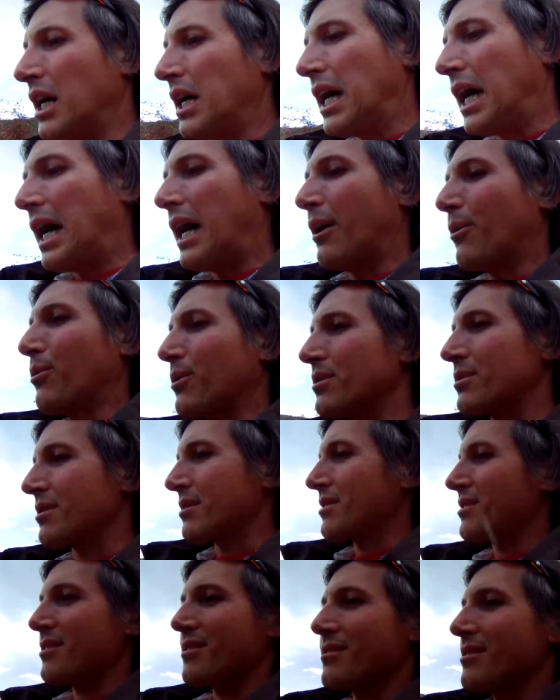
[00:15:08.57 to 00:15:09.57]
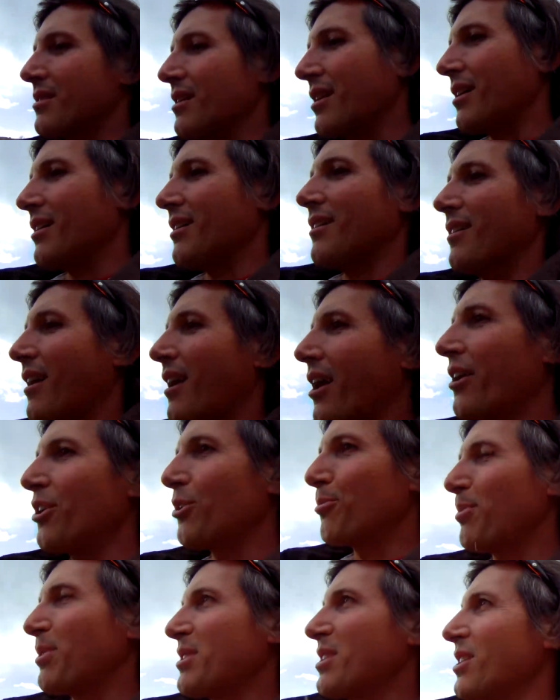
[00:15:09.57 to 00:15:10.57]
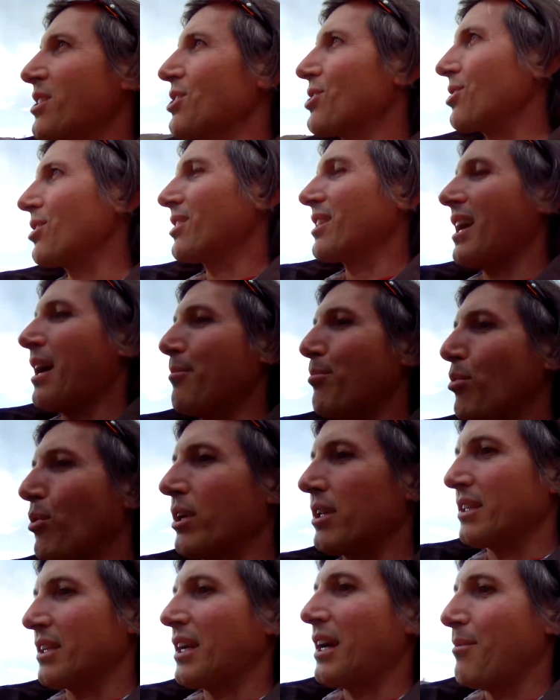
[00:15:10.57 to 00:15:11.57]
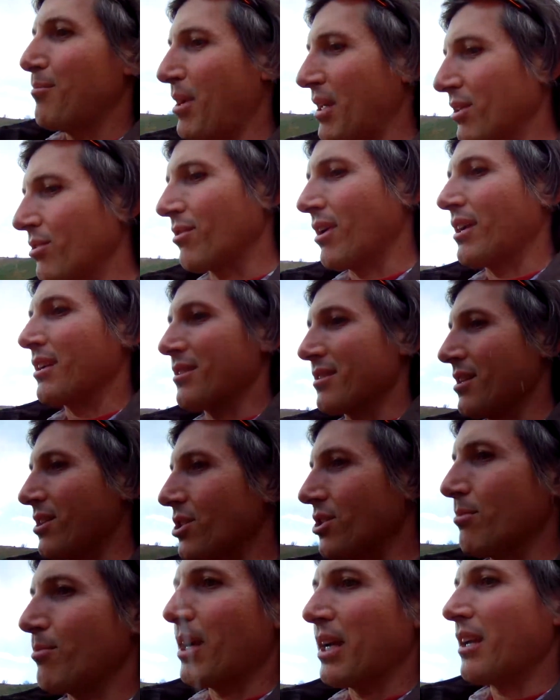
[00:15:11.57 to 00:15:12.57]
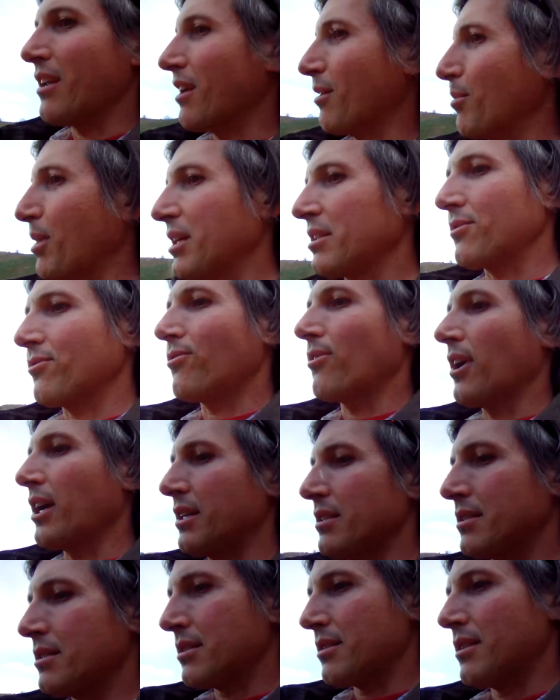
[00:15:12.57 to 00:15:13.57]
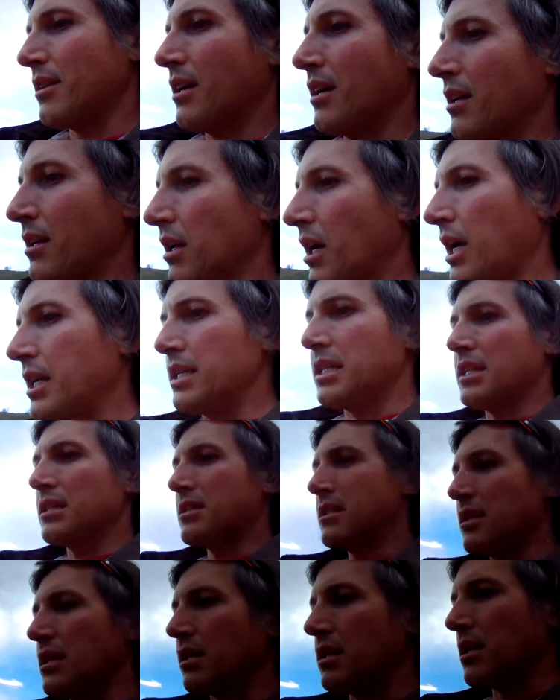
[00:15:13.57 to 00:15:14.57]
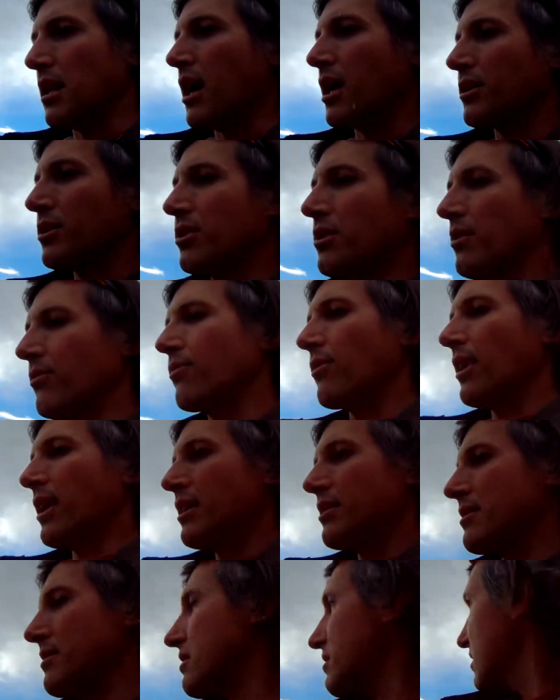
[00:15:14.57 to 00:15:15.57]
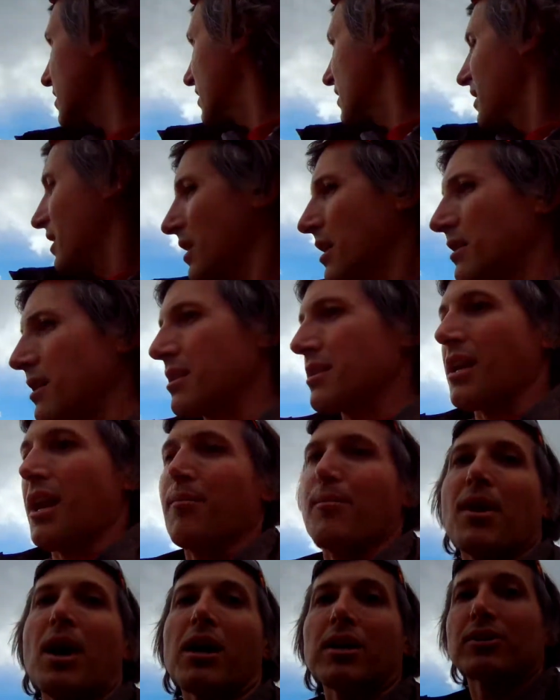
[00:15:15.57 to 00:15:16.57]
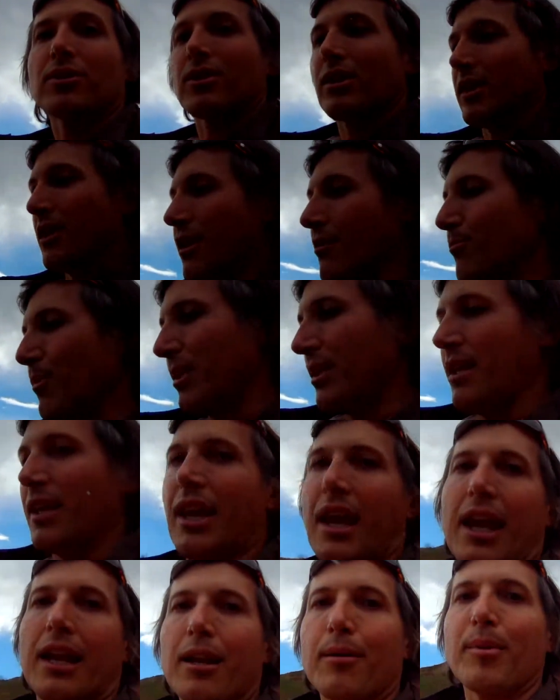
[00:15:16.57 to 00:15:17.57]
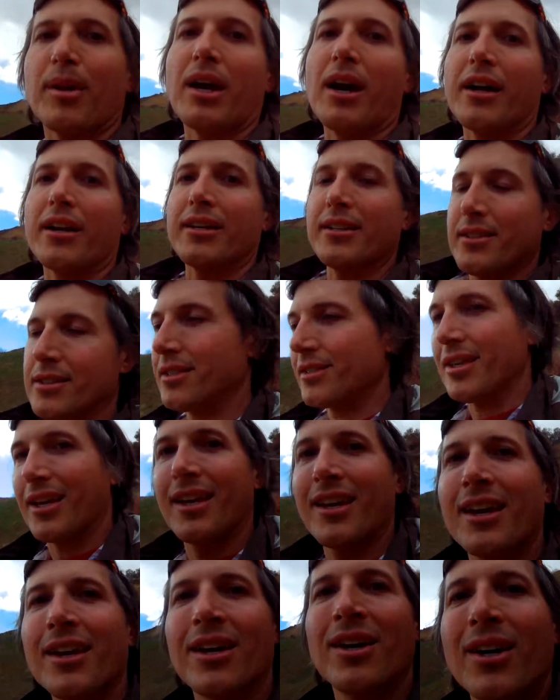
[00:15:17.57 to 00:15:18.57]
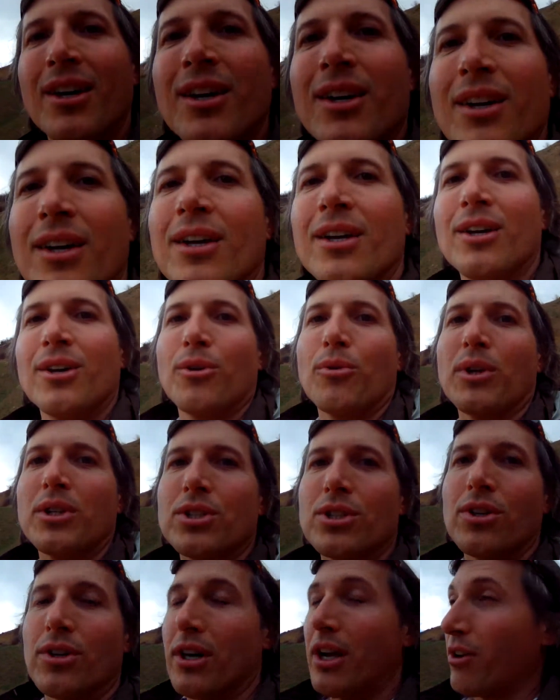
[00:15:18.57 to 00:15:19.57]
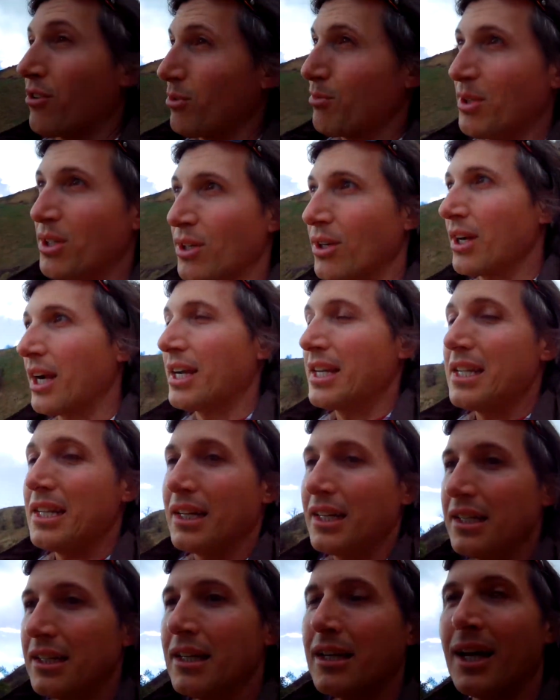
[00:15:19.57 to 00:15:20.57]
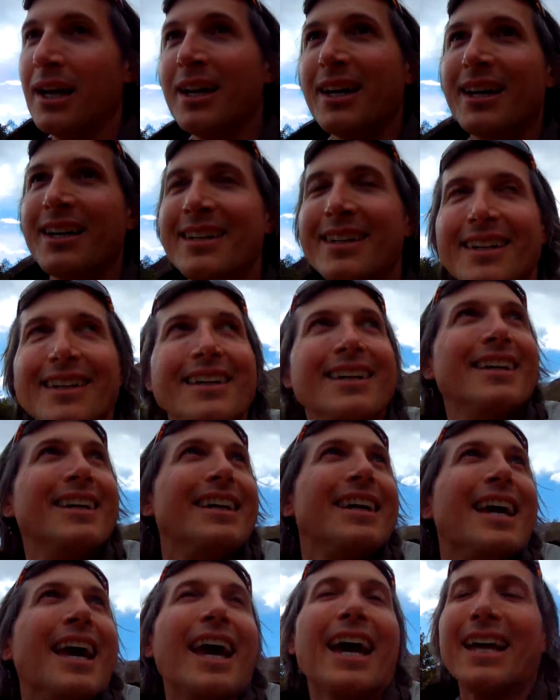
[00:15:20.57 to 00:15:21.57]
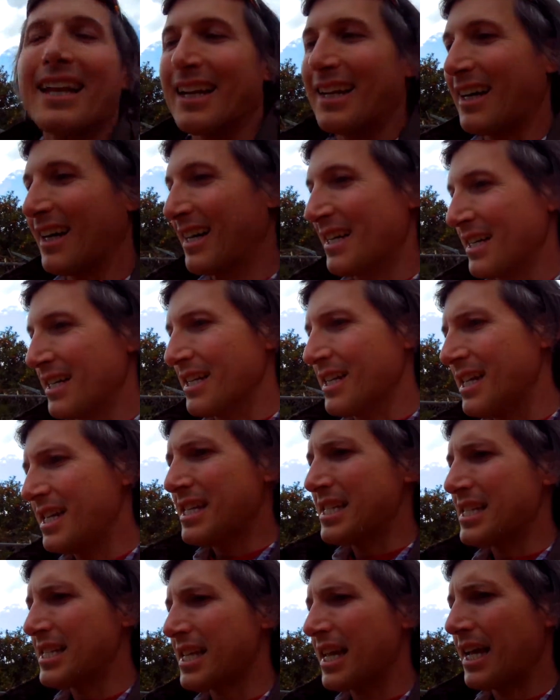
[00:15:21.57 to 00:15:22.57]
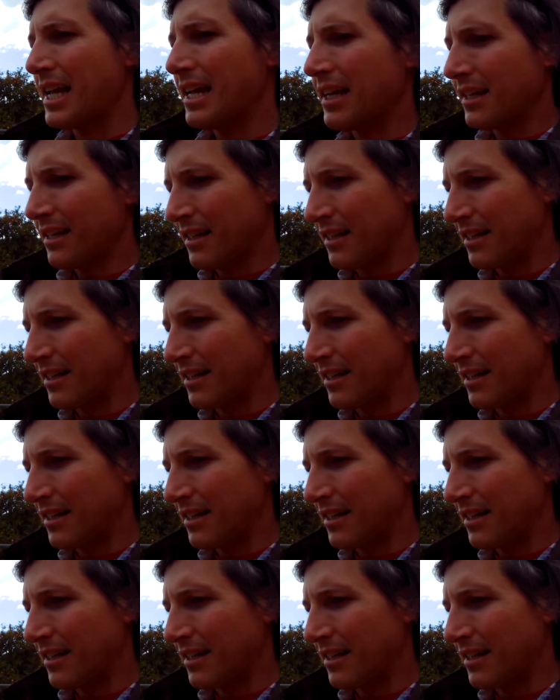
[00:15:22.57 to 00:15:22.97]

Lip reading: I was 100% sure at that point that I made the right decision by getting back to France, and I did see a doctor in France, the same doctor that gave me the antibiotics, which turned out to be a good idea. And he said